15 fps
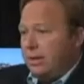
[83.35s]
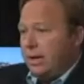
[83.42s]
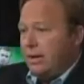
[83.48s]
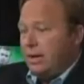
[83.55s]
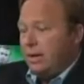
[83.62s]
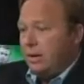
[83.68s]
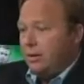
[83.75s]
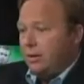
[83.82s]

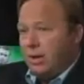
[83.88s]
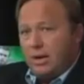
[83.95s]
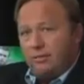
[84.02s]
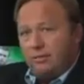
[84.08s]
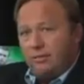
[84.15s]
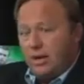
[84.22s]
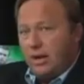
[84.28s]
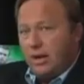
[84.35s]
Are you
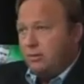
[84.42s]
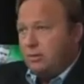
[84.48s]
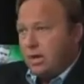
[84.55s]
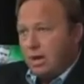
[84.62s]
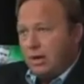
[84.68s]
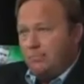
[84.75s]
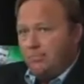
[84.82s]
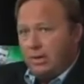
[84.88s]
getting
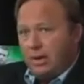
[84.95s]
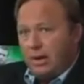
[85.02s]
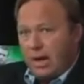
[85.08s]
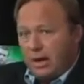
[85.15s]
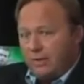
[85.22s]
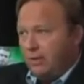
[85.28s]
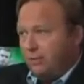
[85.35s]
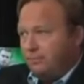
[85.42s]
videotape
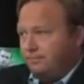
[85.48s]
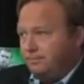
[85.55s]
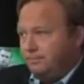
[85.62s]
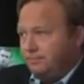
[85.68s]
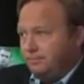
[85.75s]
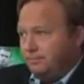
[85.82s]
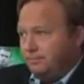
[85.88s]
of them?